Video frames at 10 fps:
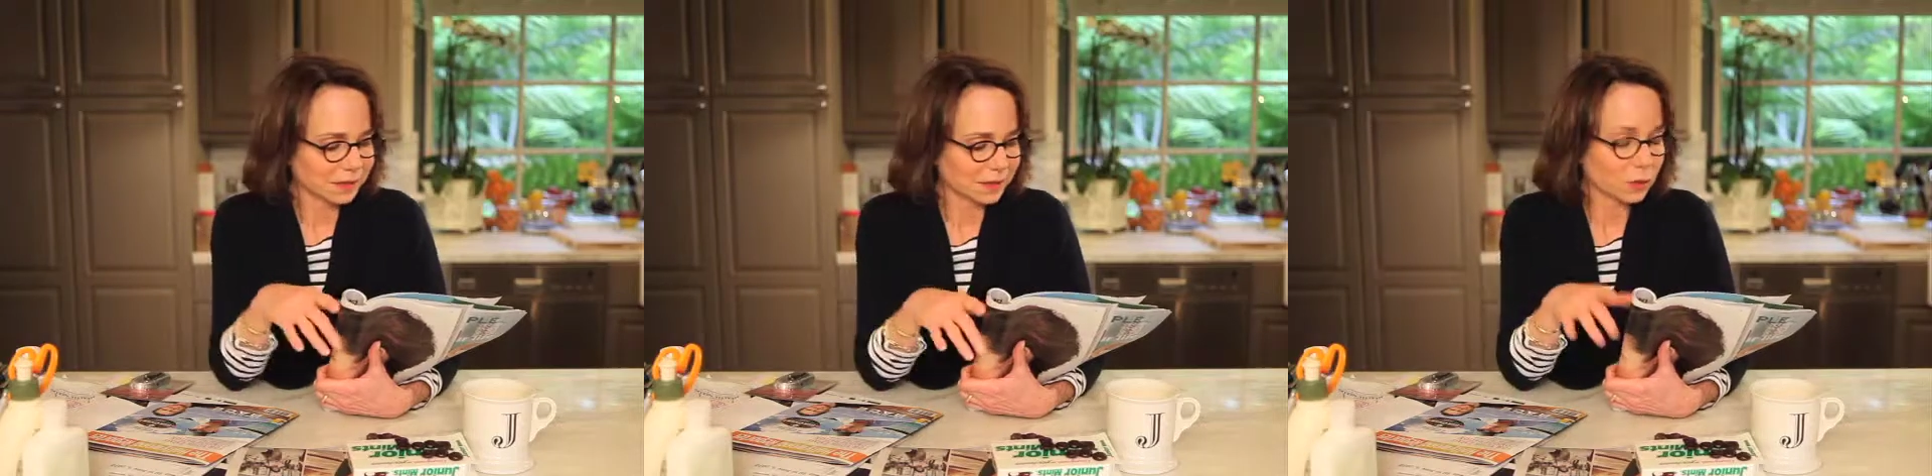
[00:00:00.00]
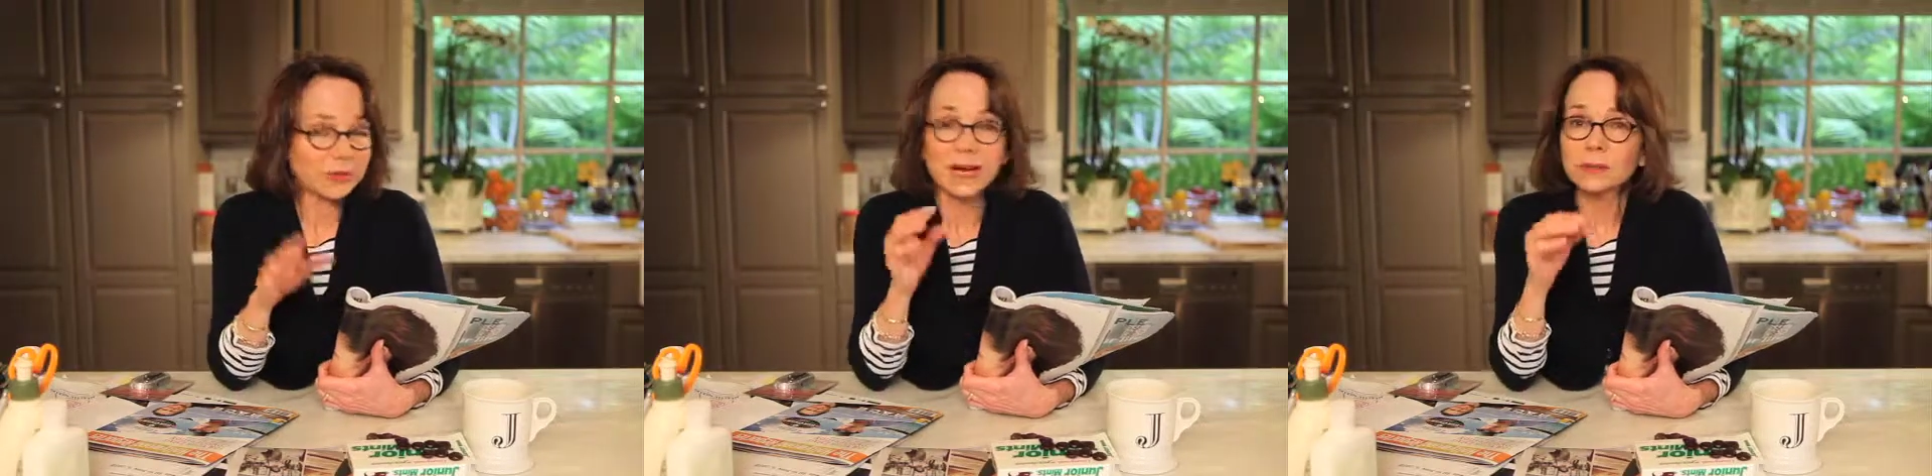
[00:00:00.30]
You
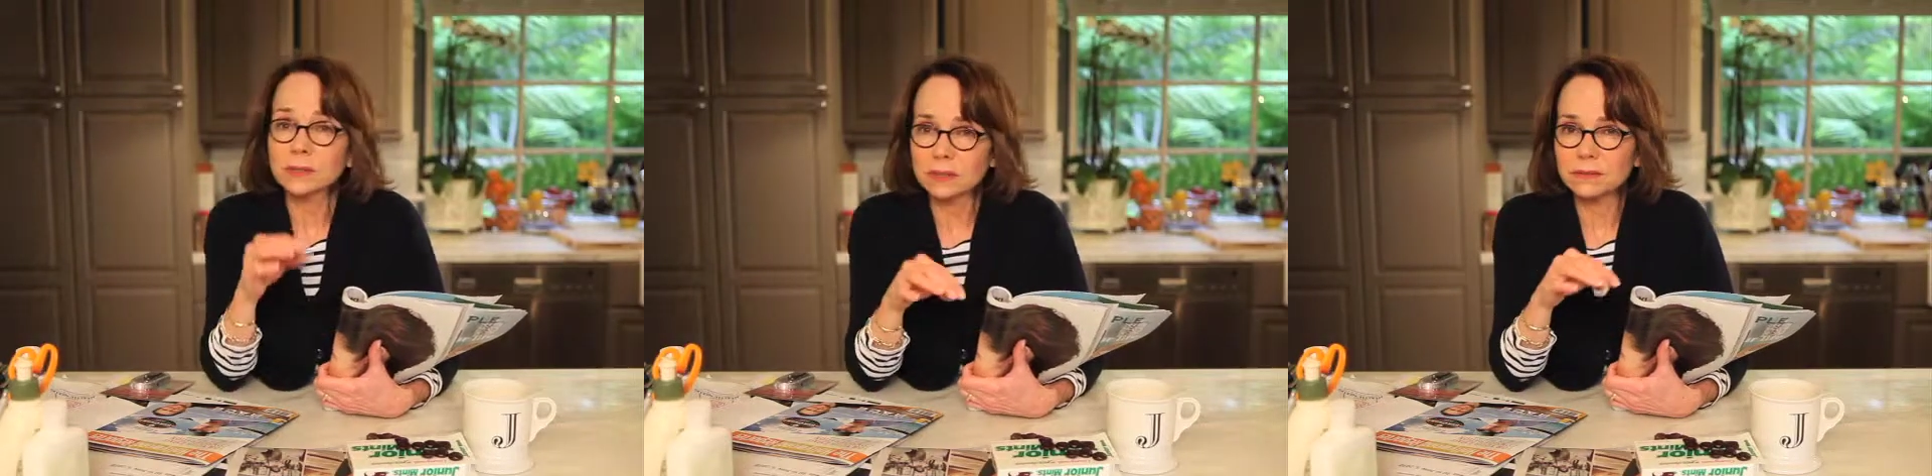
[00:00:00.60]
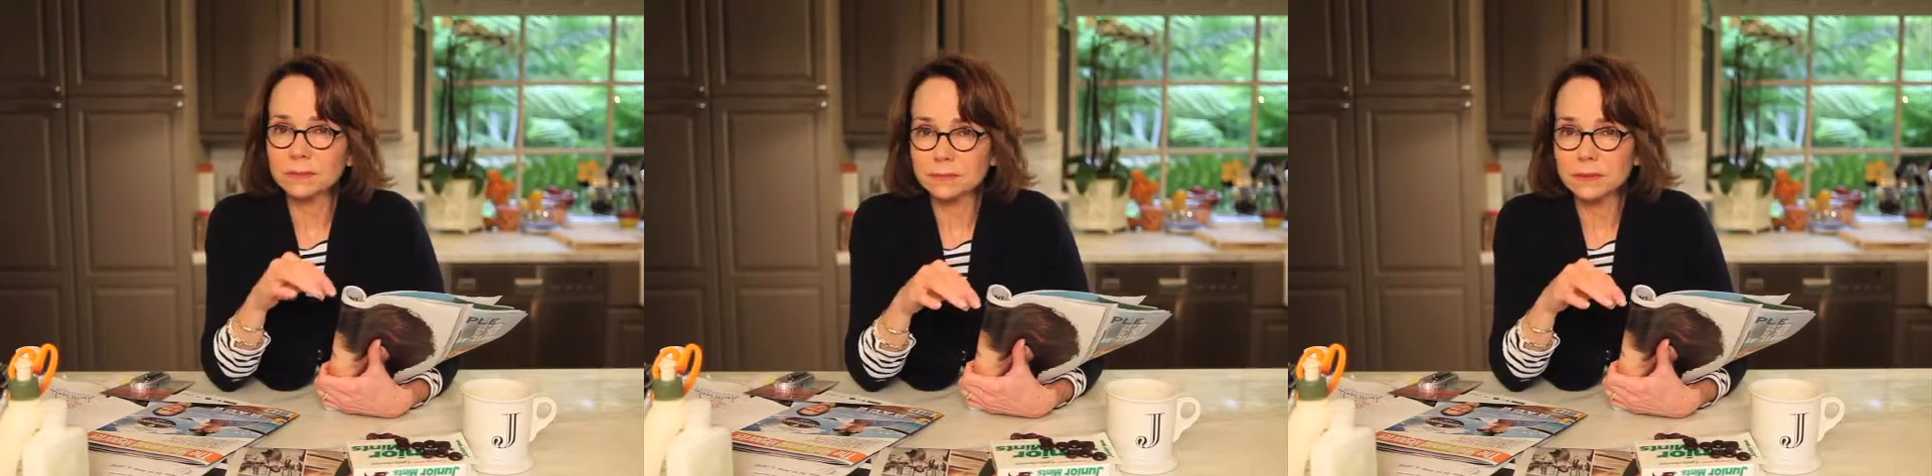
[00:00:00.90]
know, but I would give
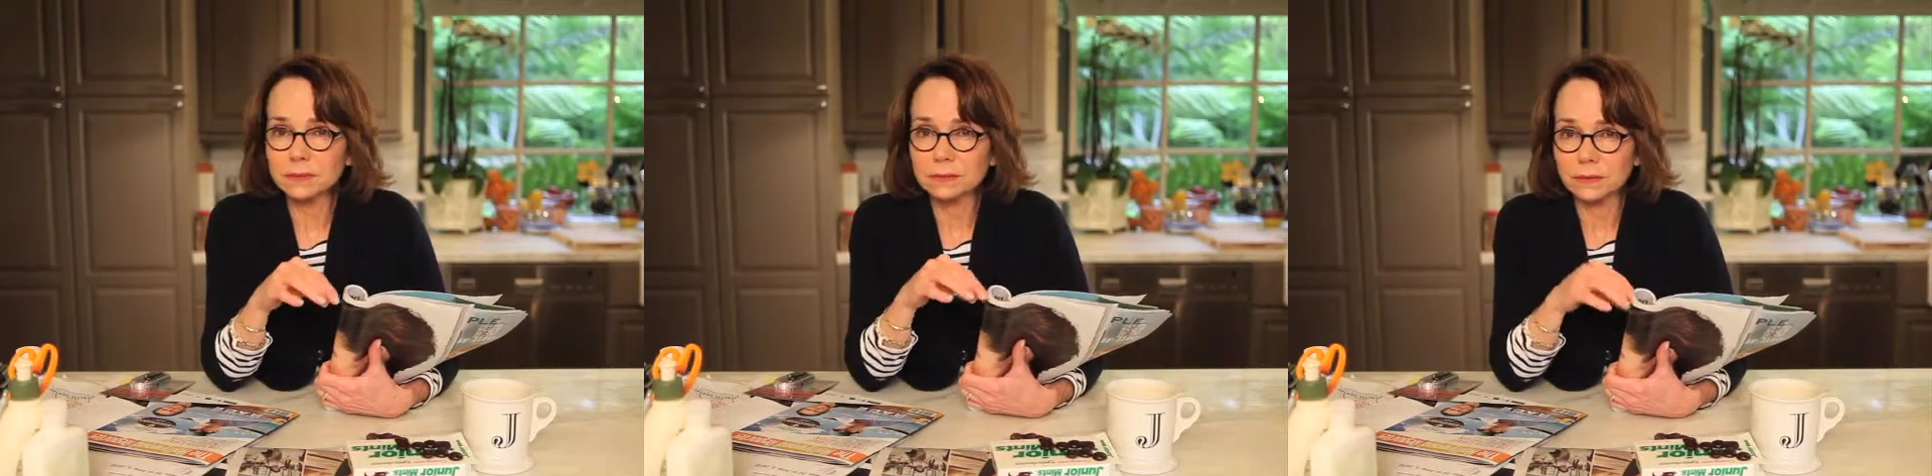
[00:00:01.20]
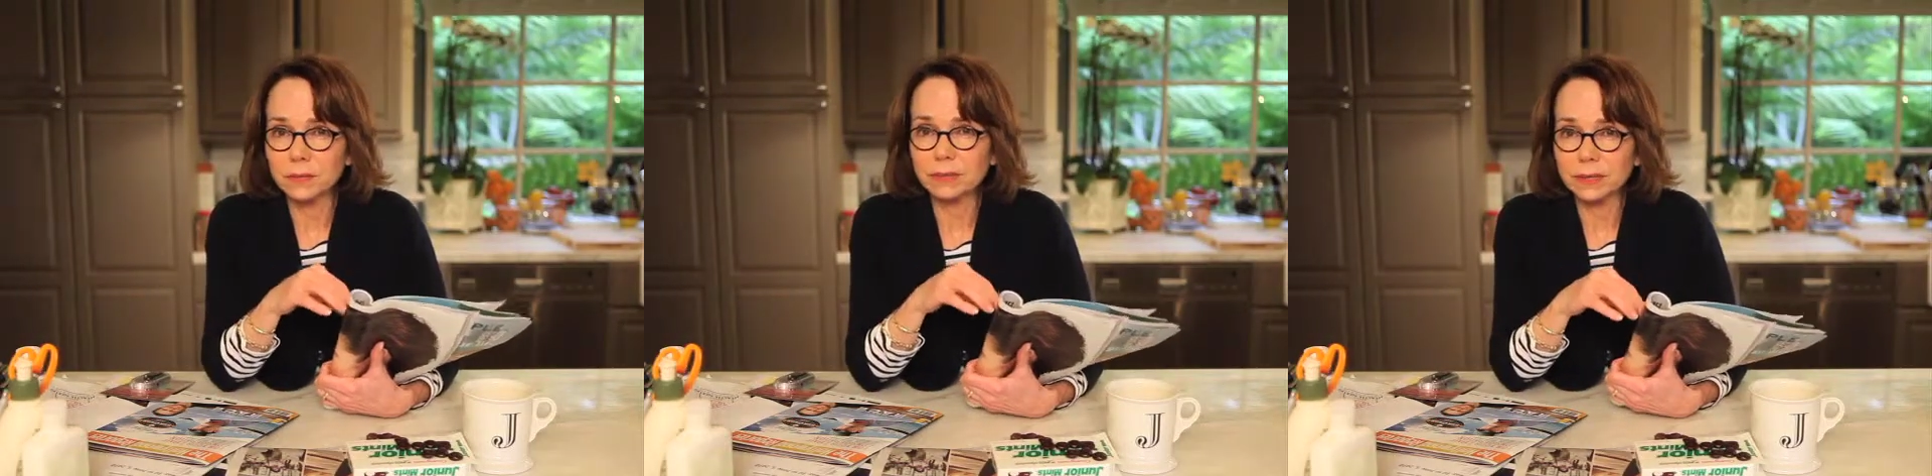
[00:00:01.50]
up the
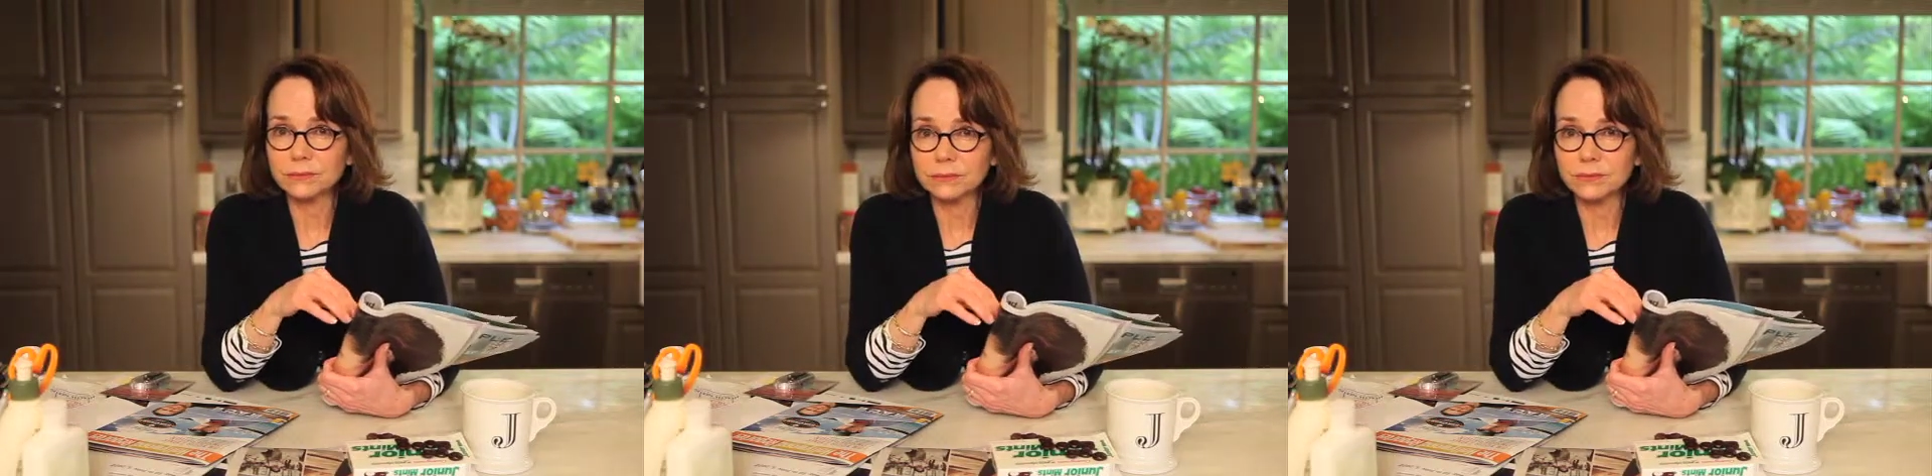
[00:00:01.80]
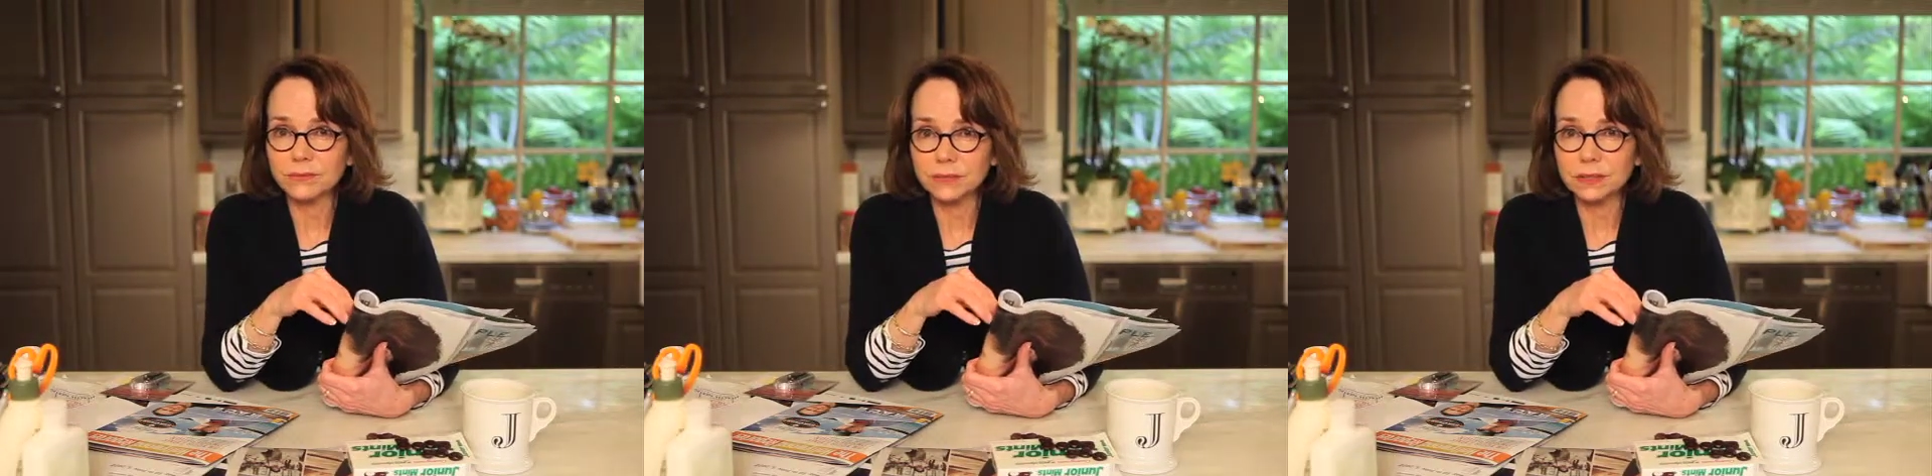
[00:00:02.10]
double
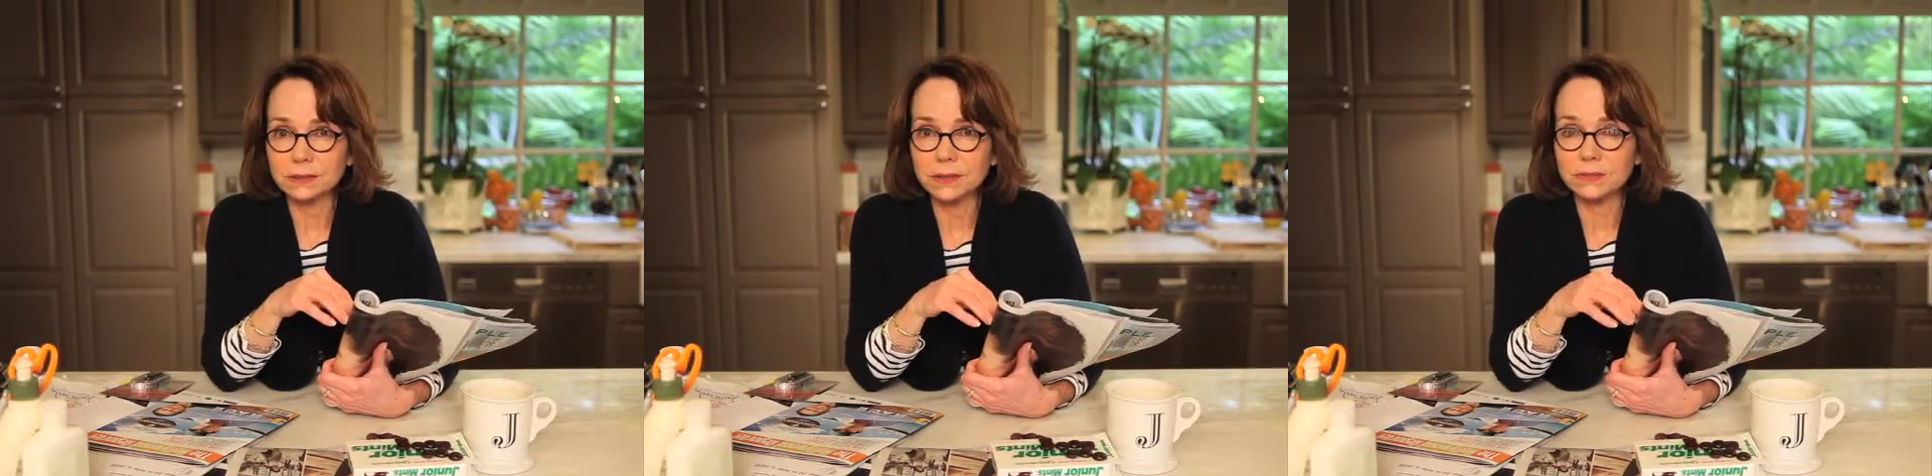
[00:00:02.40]
bathrooms, frankly,